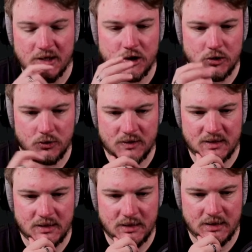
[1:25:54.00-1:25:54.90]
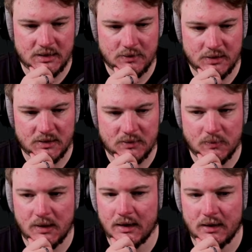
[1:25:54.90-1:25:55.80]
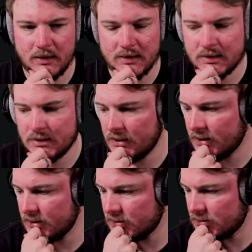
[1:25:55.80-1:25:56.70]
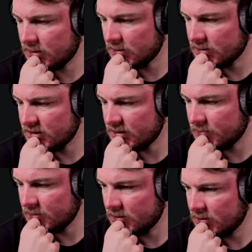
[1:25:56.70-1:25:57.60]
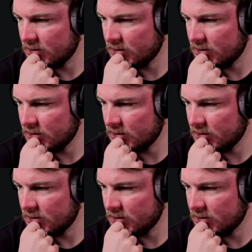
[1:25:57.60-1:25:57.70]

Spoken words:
I should see these three, so why is it that I can't see them?